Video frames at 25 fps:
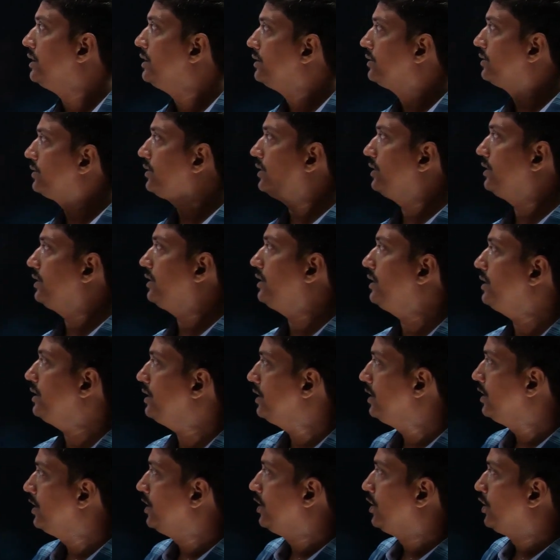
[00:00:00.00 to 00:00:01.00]

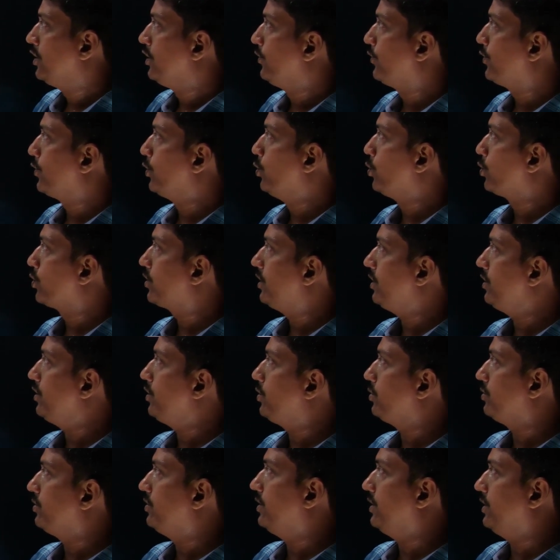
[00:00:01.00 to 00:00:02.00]
See, if you look
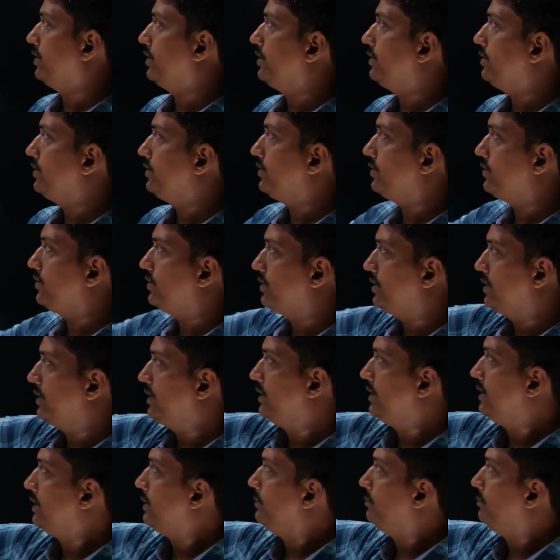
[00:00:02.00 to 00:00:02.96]
into this,